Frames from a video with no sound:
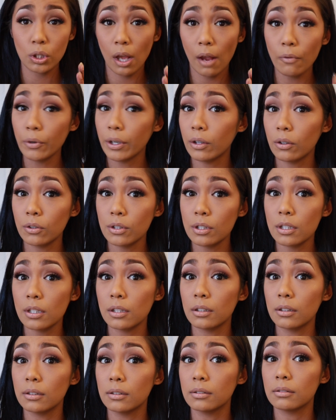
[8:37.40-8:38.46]
have wrinkles.
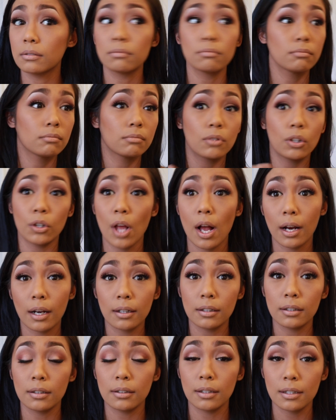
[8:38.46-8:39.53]

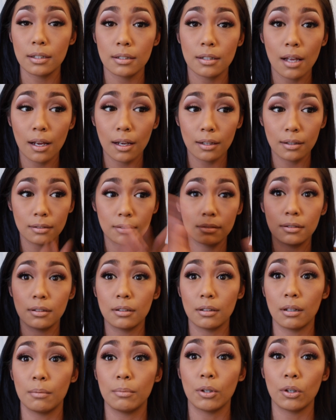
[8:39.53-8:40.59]
It's not
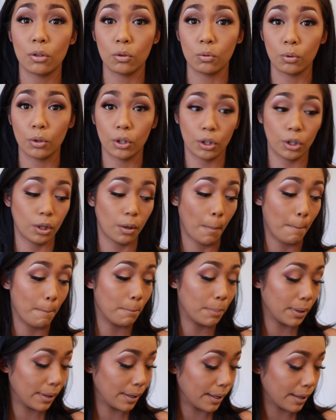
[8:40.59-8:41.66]
a miracle worker,
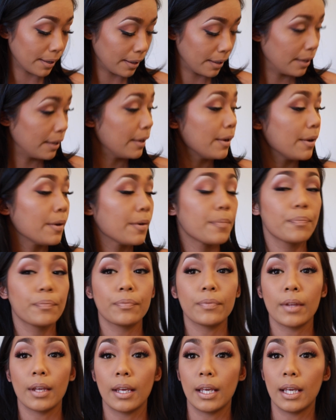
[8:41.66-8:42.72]
but
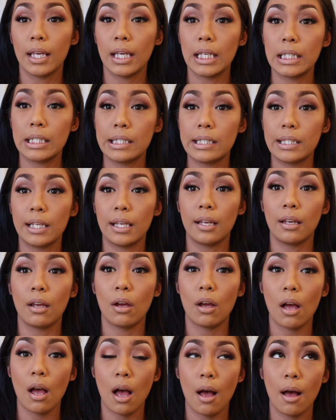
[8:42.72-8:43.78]
it
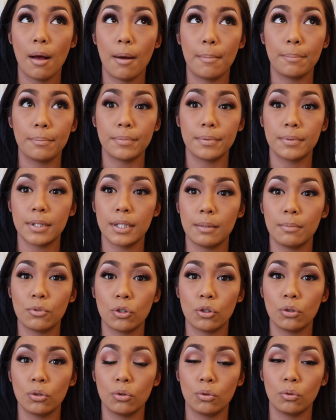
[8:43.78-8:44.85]
seemed
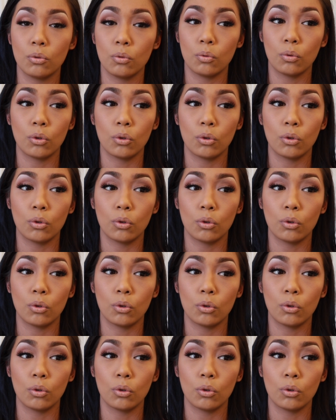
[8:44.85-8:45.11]
to